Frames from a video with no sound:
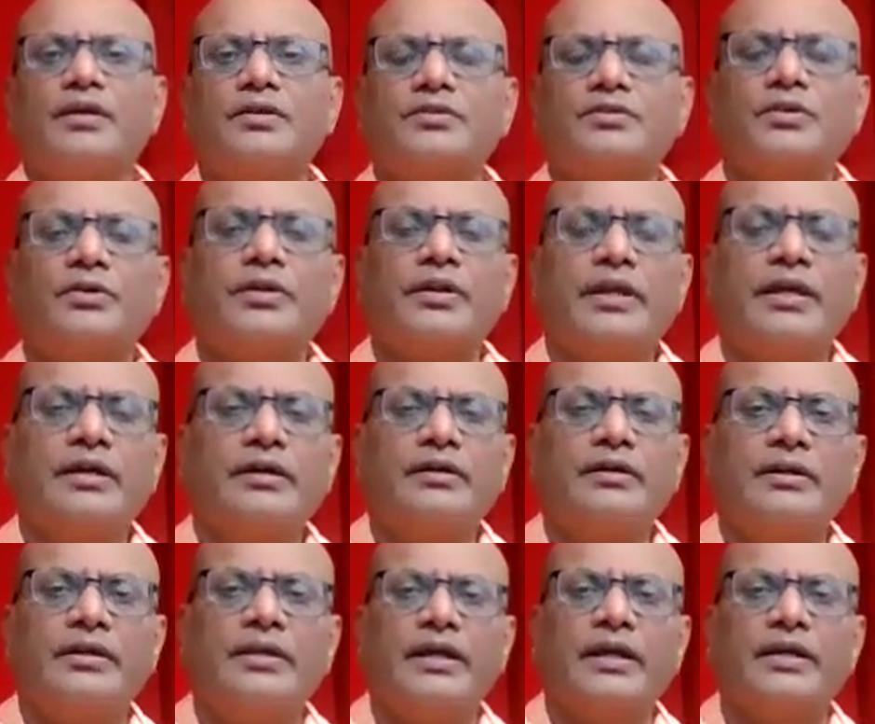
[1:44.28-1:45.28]
So here
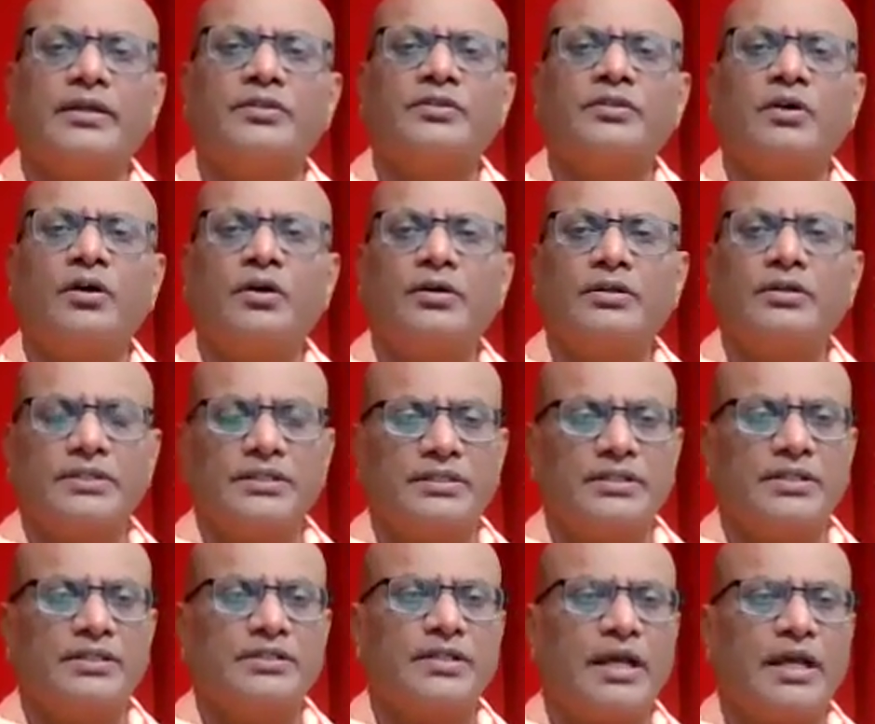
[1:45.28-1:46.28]
he exhorts his
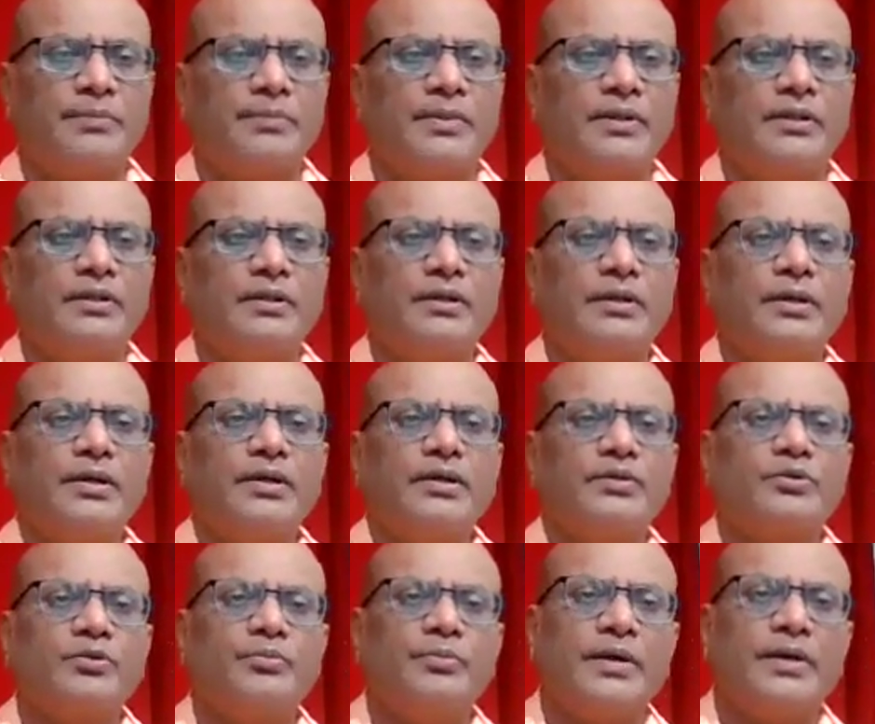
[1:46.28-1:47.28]
disciple
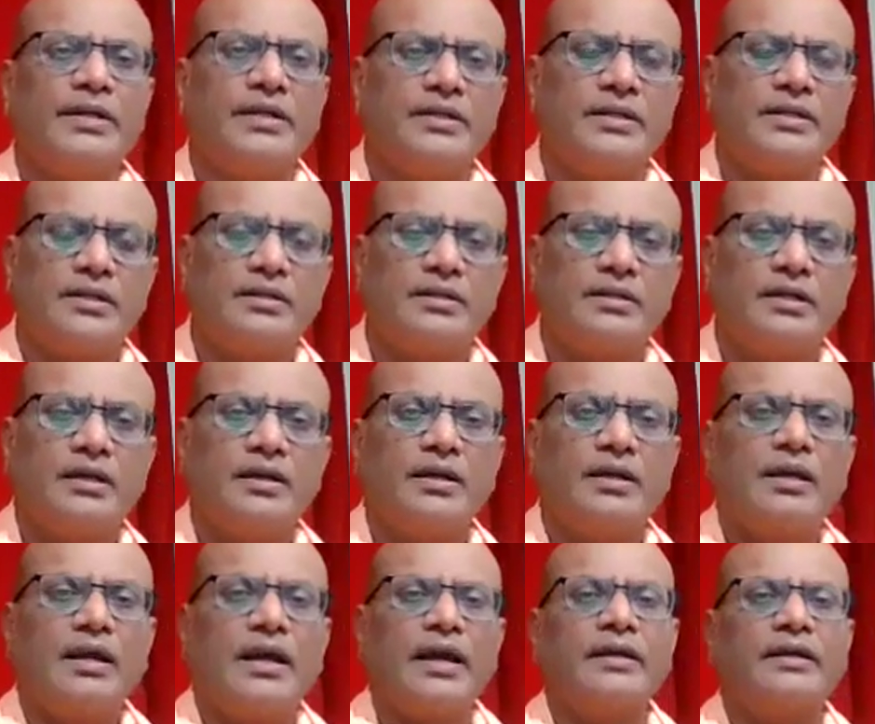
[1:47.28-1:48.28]
to meditate
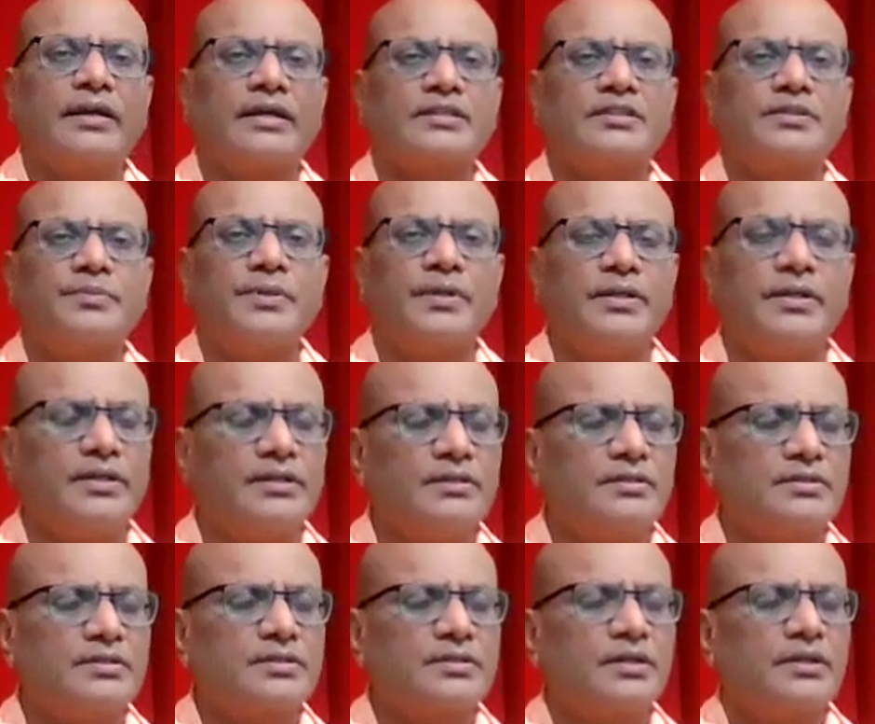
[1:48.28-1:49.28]
and
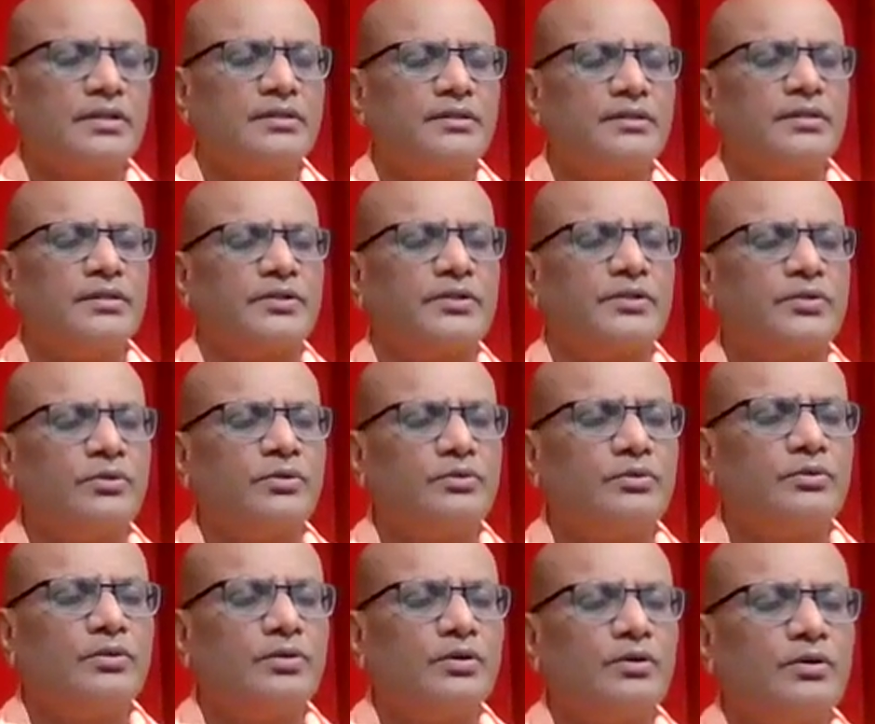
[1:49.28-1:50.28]
experience the
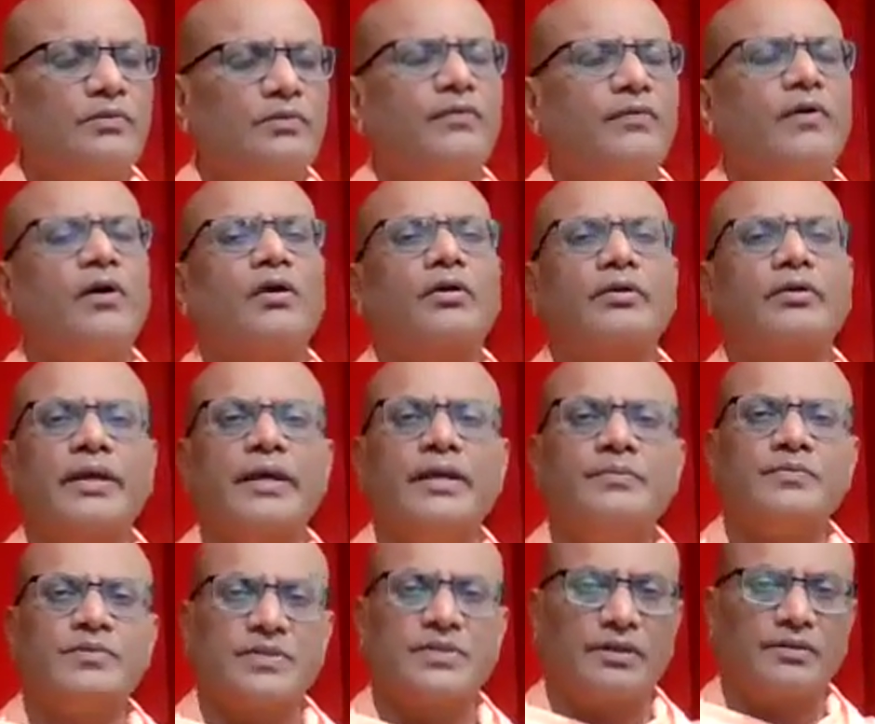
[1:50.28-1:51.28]
truth for
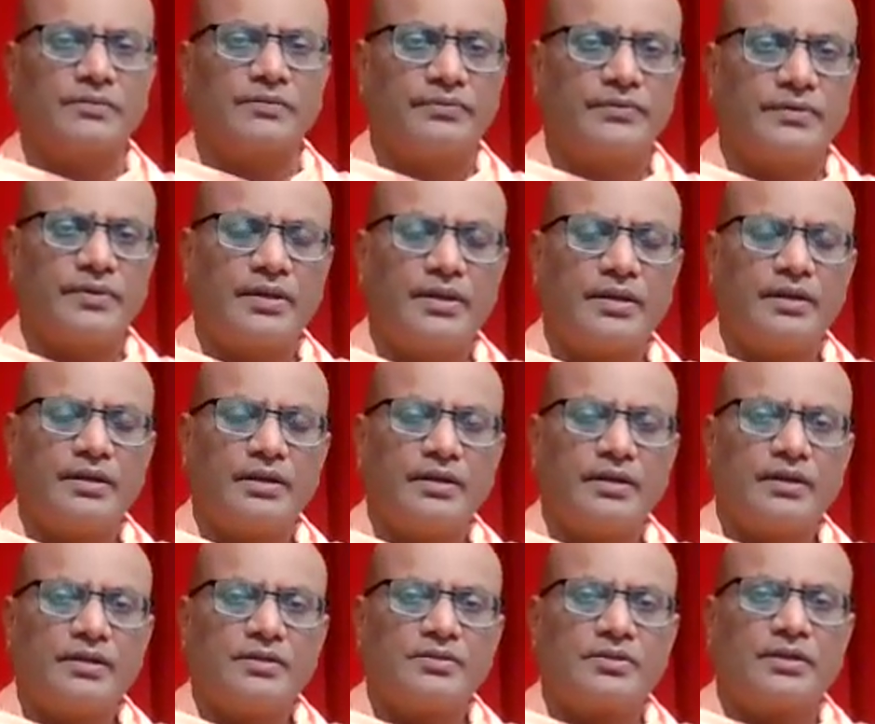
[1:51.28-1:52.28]
himself.
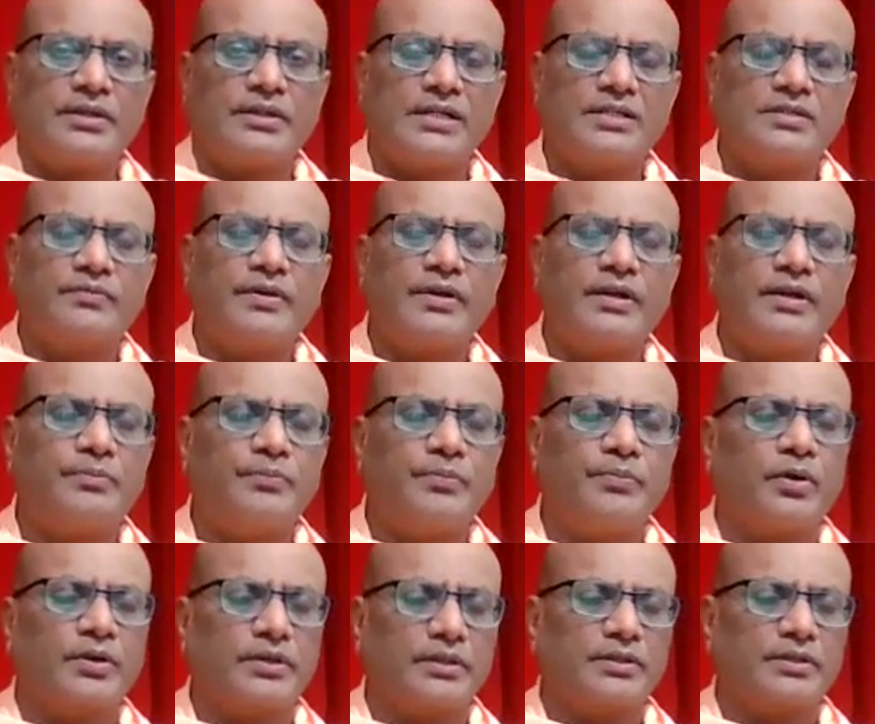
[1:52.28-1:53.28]
So that's very
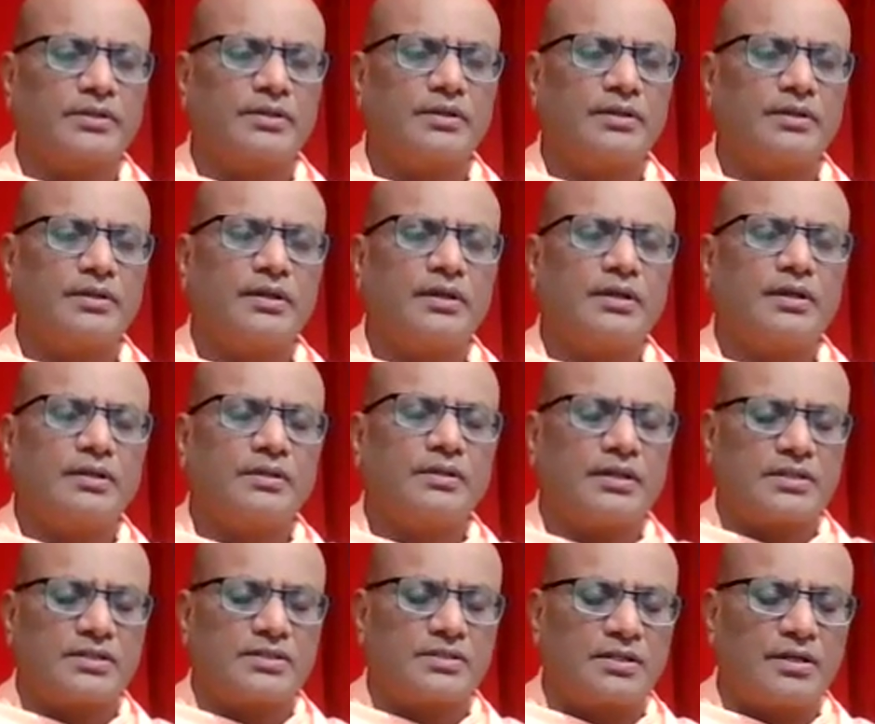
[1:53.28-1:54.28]
important.
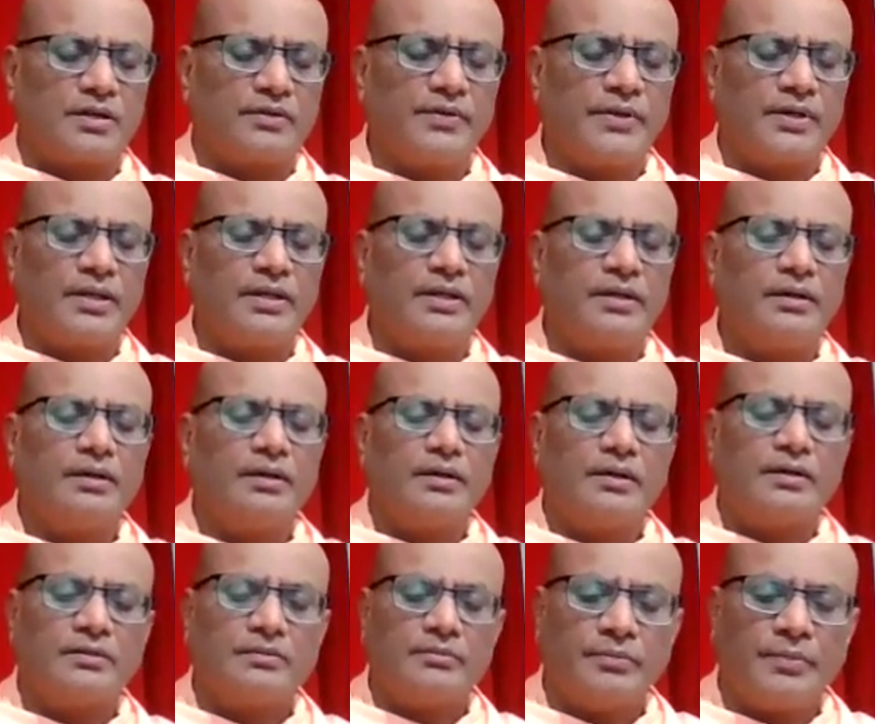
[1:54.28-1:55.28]
That's Sravana,
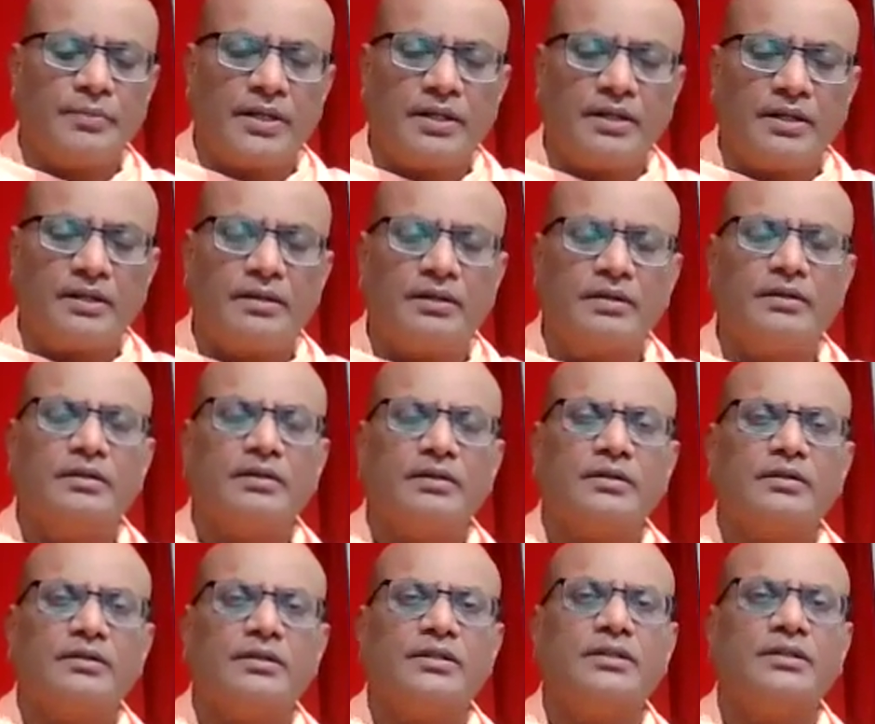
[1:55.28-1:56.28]
Manana,
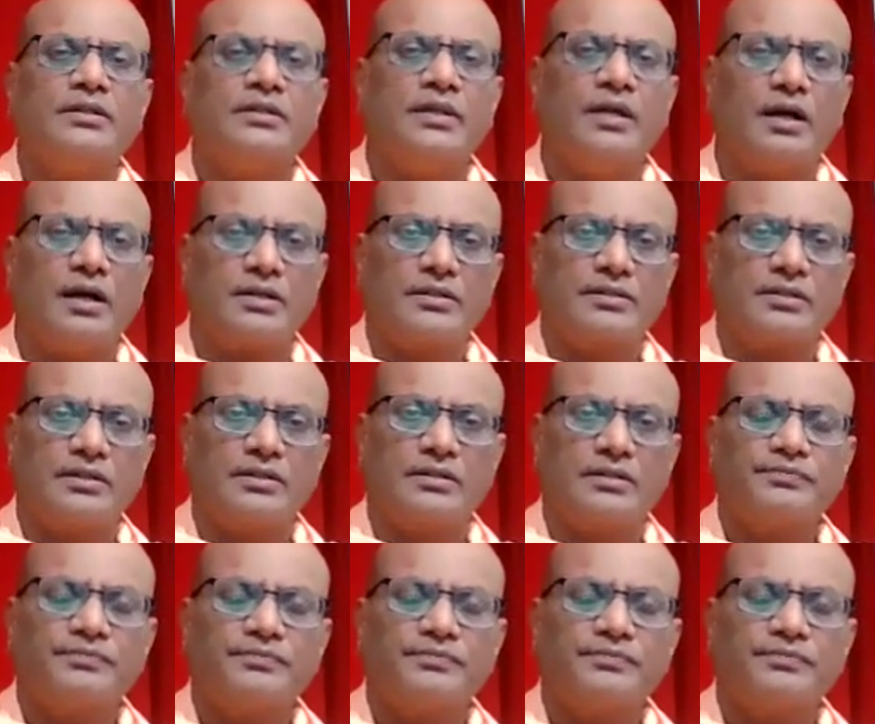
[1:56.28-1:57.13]
Nididhyasana.